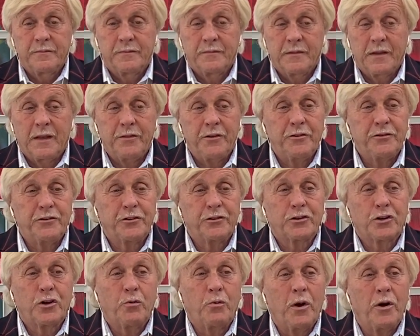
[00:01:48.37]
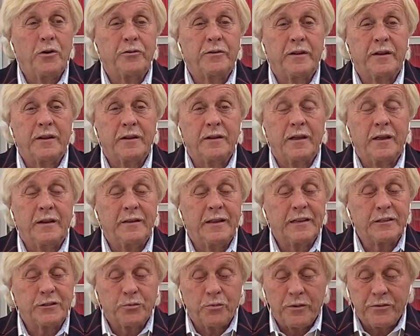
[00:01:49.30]
And they're just quoting, and
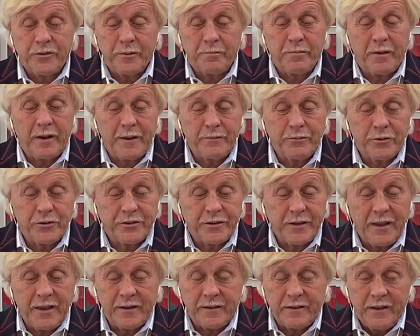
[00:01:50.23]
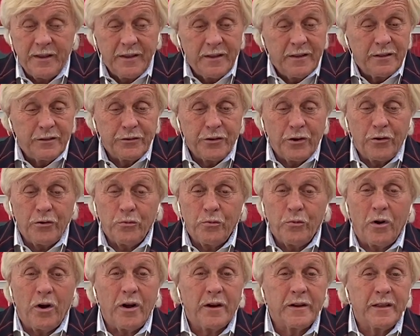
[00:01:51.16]
that's what the Bible said. Don't
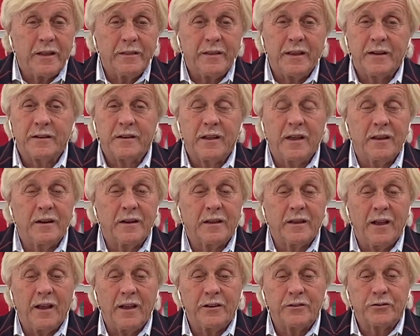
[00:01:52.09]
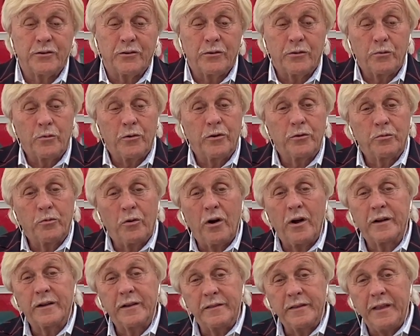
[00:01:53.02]
walk in that kind of counsel. The word
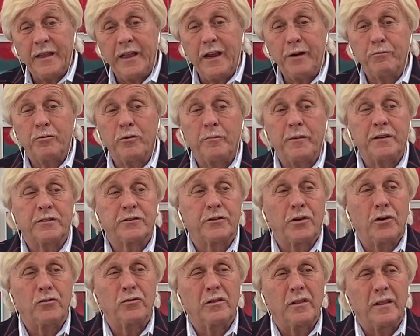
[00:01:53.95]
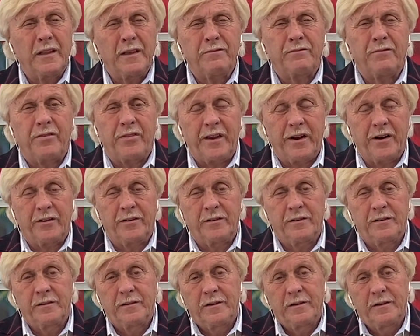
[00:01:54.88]
walk in the Hebrew means don't live there.
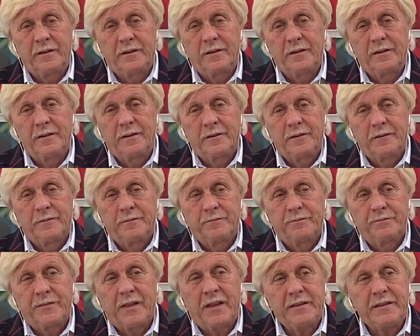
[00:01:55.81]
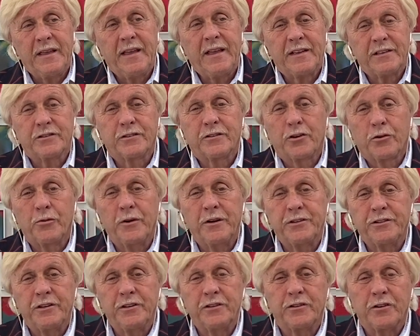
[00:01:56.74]
And yes,
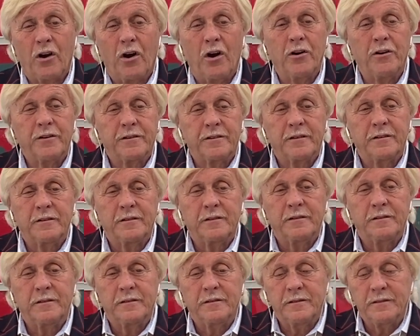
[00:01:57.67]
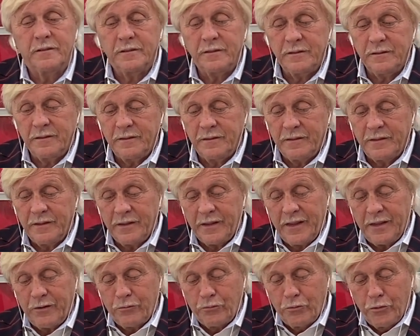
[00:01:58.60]
Christians aren't
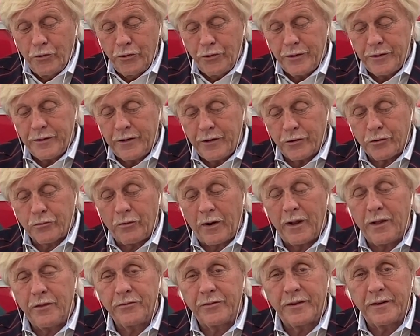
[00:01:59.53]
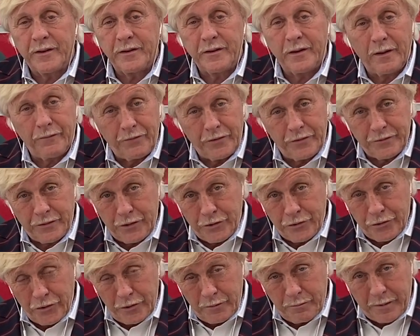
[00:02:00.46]
rooted and grounded enough as they
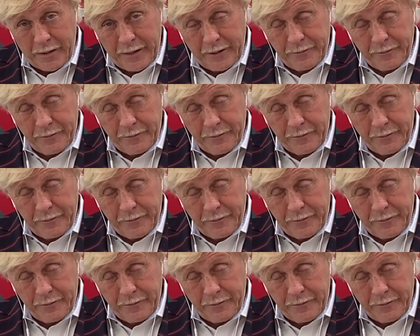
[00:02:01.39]
should be.